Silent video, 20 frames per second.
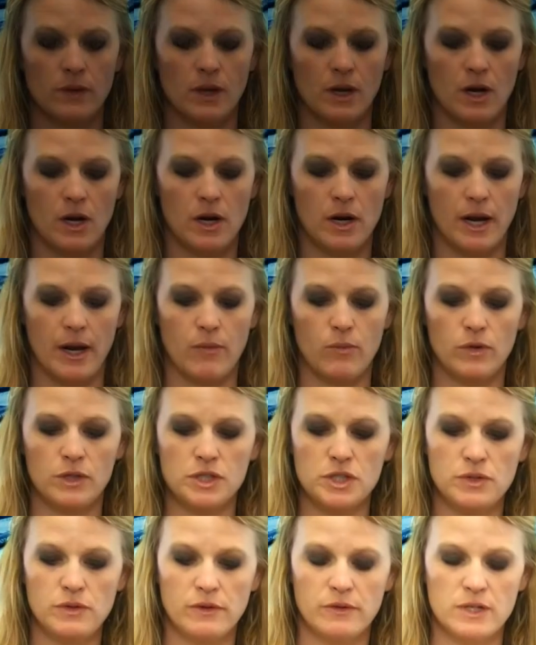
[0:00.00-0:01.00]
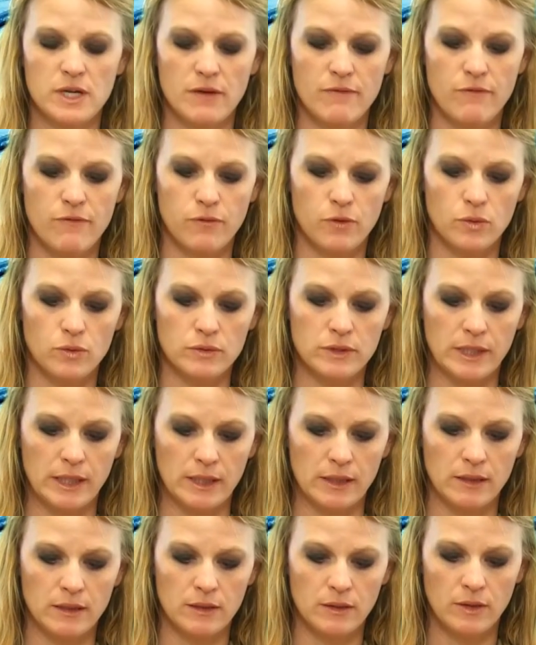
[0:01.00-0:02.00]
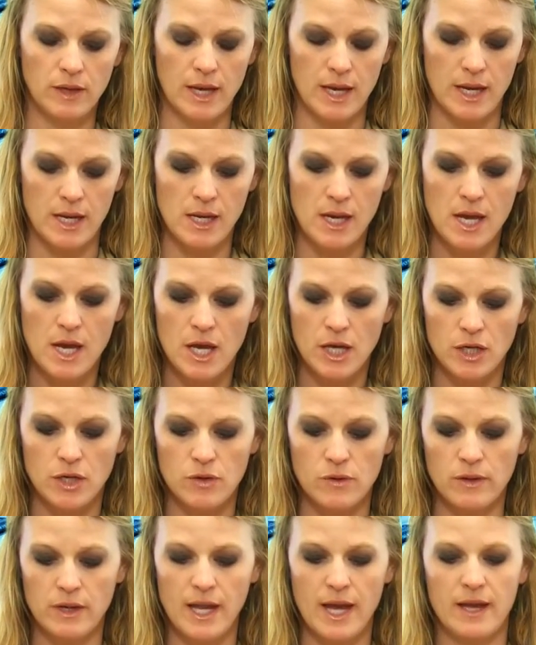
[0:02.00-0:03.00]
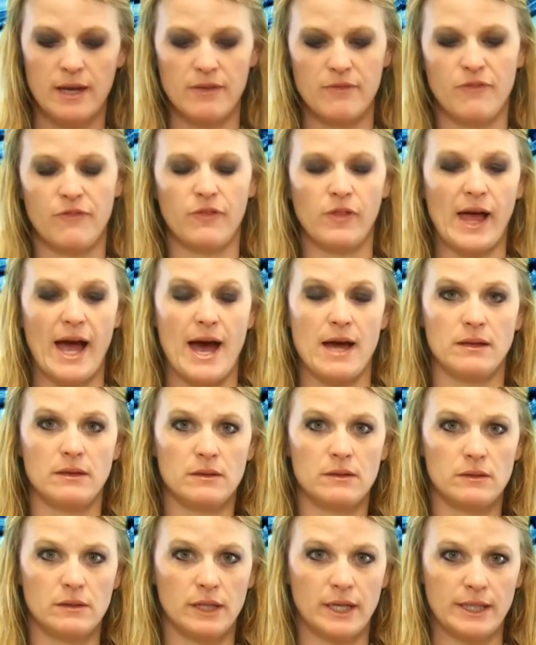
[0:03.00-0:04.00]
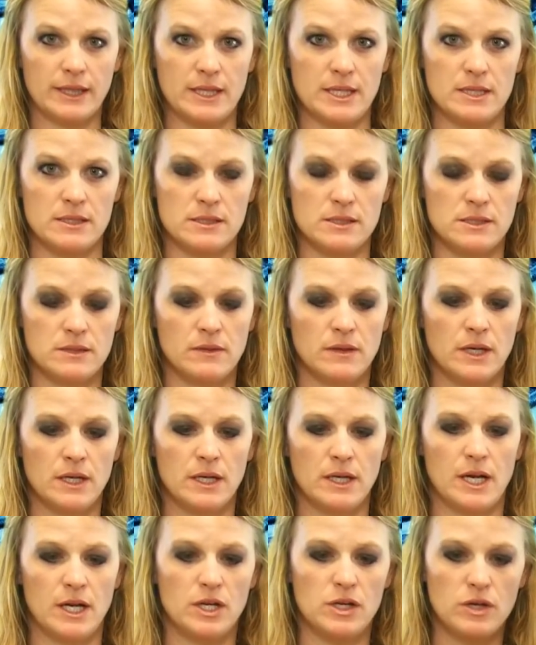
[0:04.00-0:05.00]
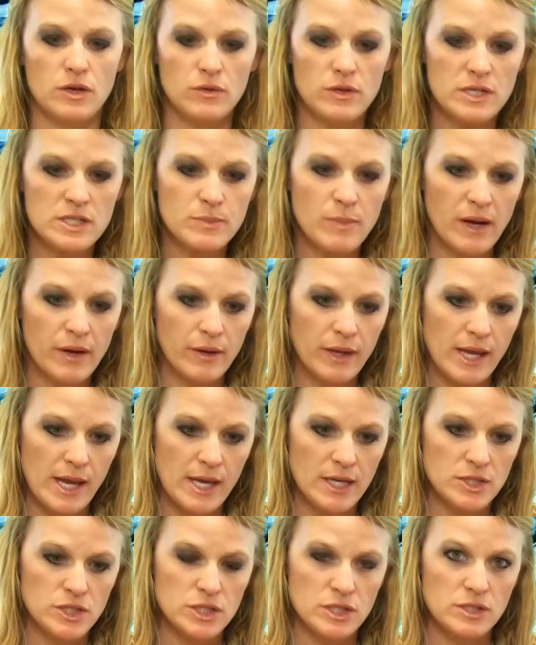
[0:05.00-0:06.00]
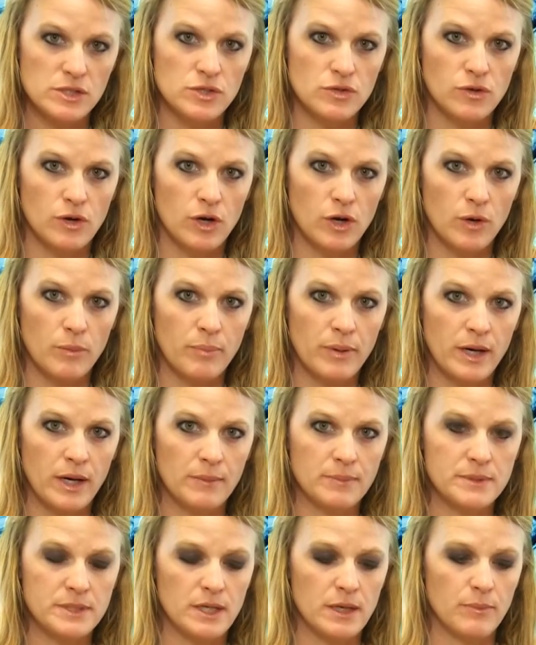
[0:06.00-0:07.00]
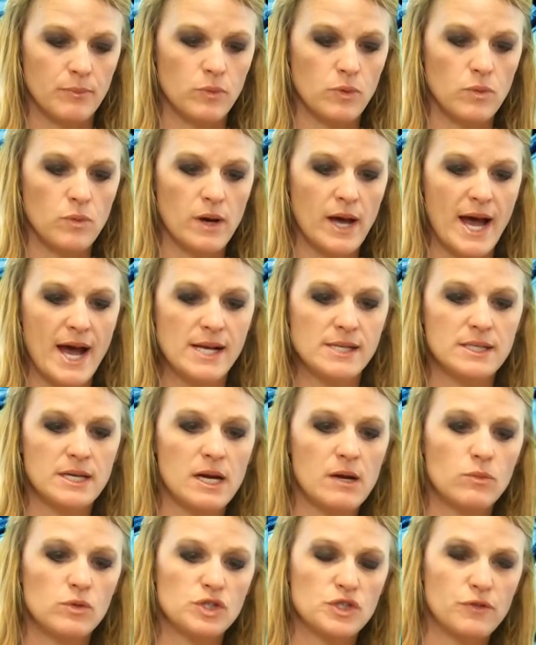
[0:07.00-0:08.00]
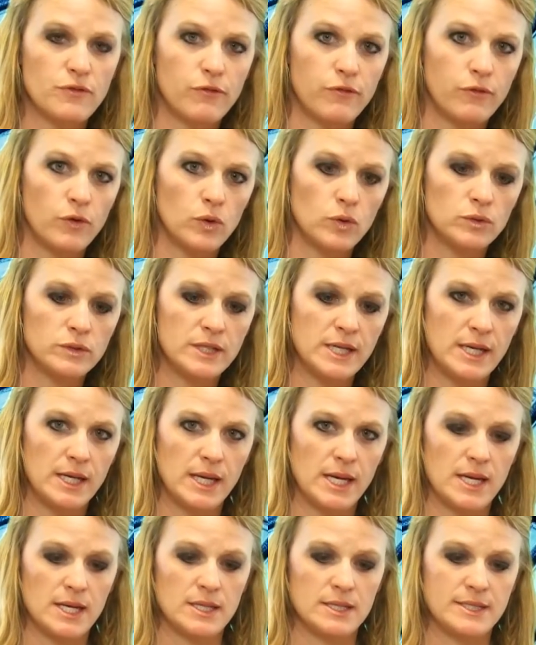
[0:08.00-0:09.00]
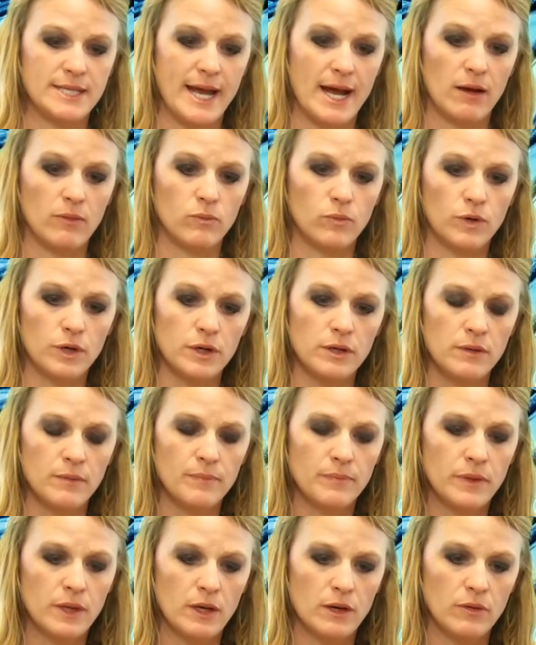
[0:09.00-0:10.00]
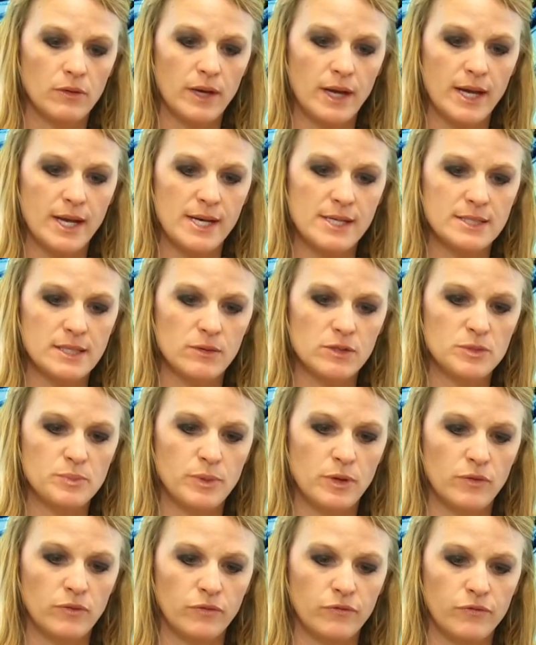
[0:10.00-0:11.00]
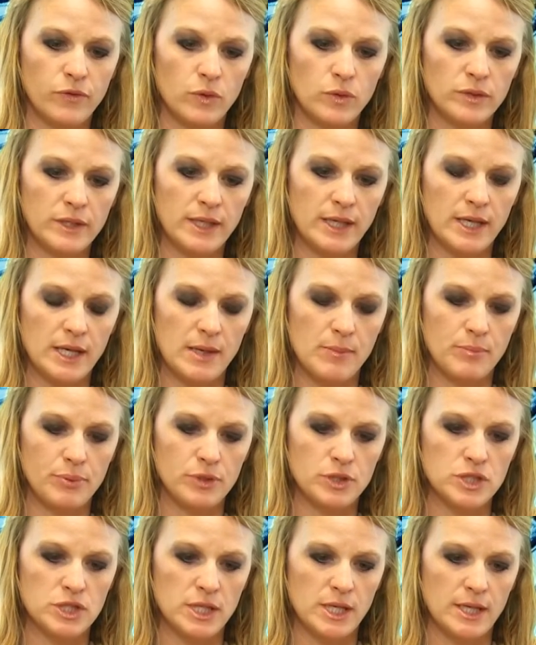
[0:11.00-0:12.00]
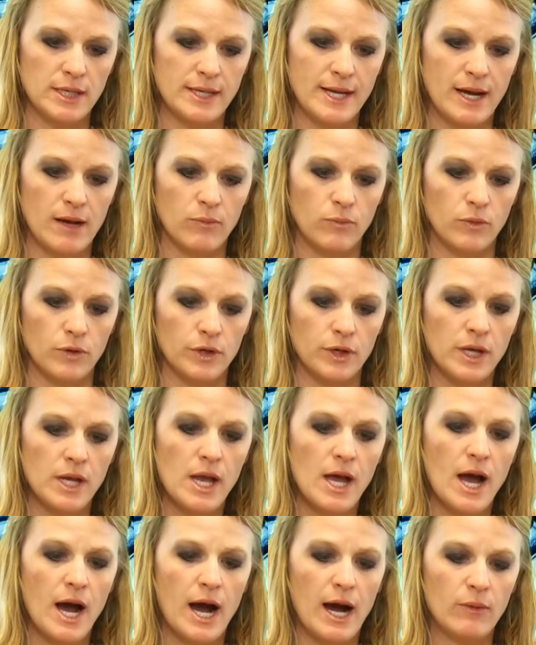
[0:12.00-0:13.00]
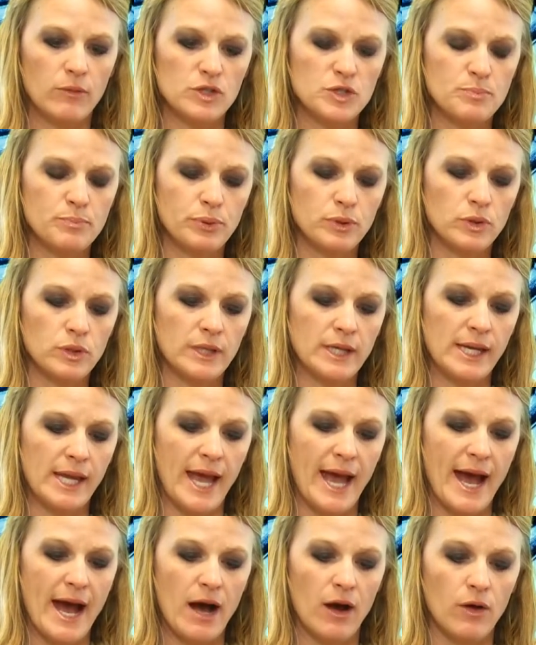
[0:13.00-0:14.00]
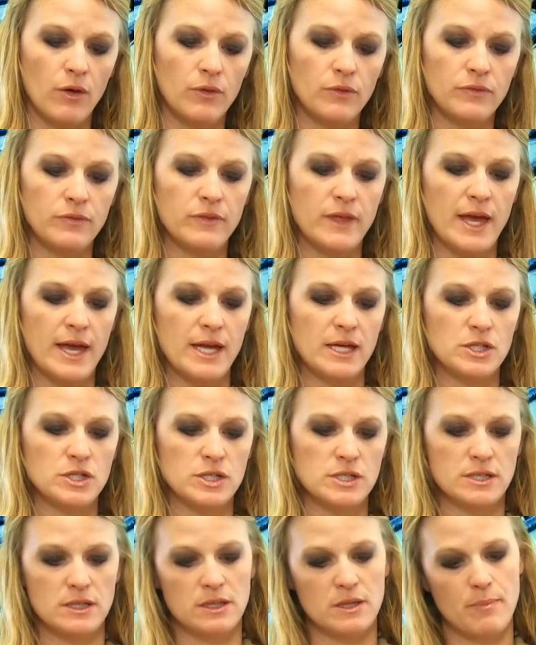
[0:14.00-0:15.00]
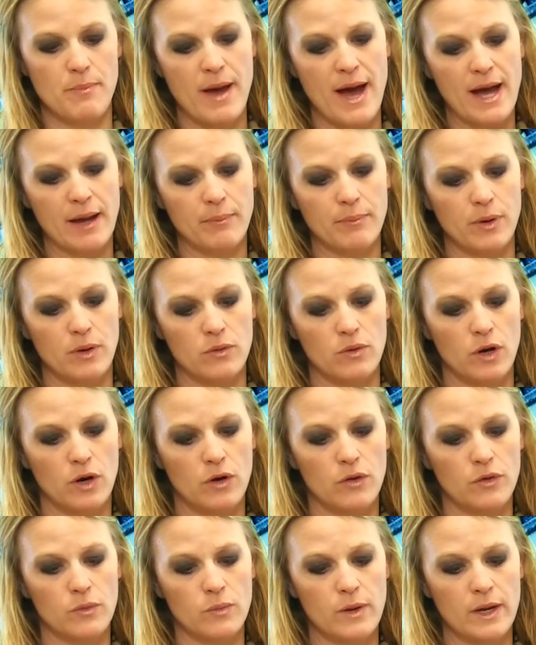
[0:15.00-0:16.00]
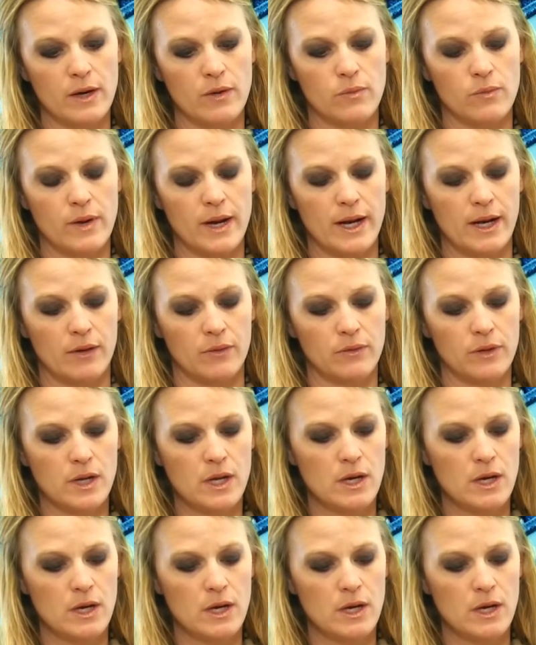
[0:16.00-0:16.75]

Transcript: All right, once you were done folding, okay, you had it flat like this. Now you notice my edges are all popped up. Well, as I was folding it downward, okay, as I was folding it and pushing it downward, I was pulling out the edges of the backbone all the way around.